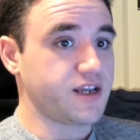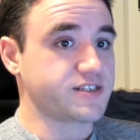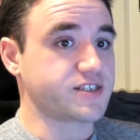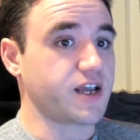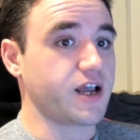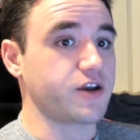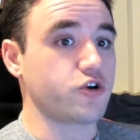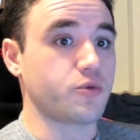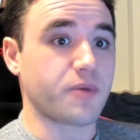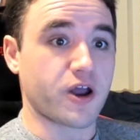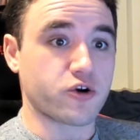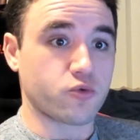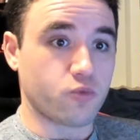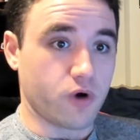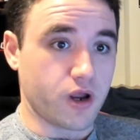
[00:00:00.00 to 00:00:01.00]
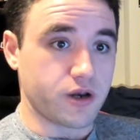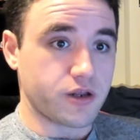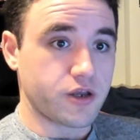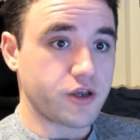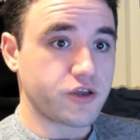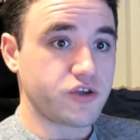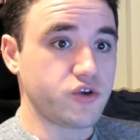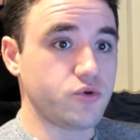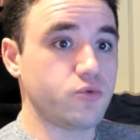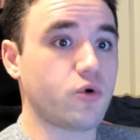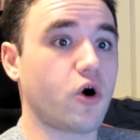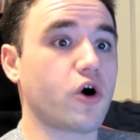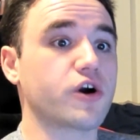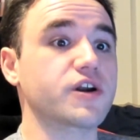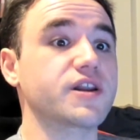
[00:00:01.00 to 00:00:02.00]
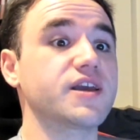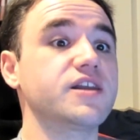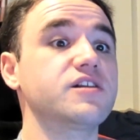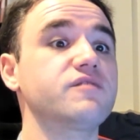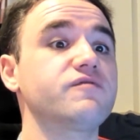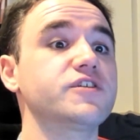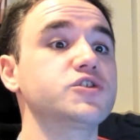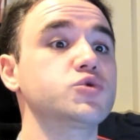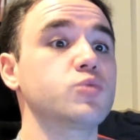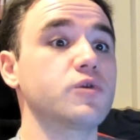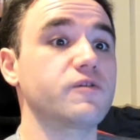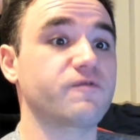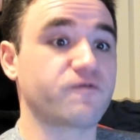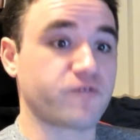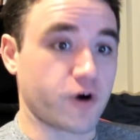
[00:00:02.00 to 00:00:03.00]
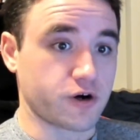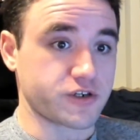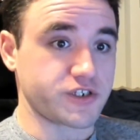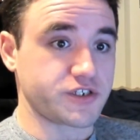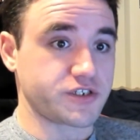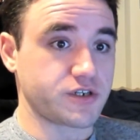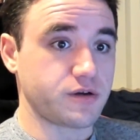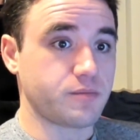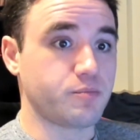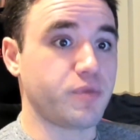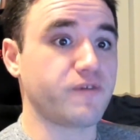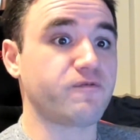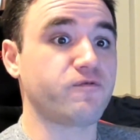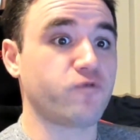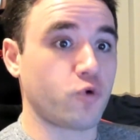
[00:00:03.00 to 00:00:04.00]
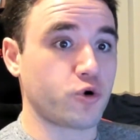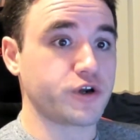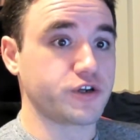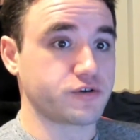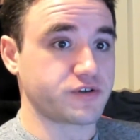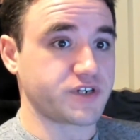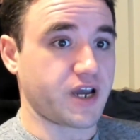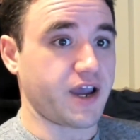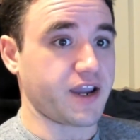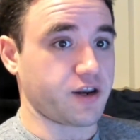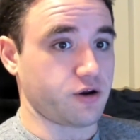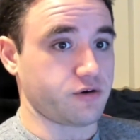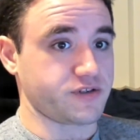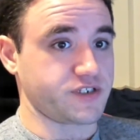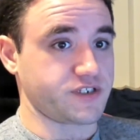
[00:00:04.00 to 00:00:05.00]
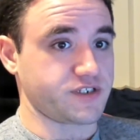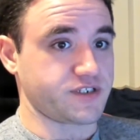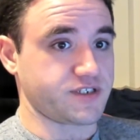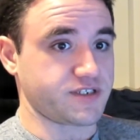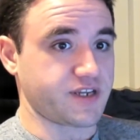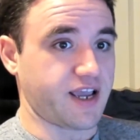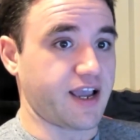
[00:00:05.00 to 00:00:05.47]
is that no matter what, you are an individual first before your diagnosis,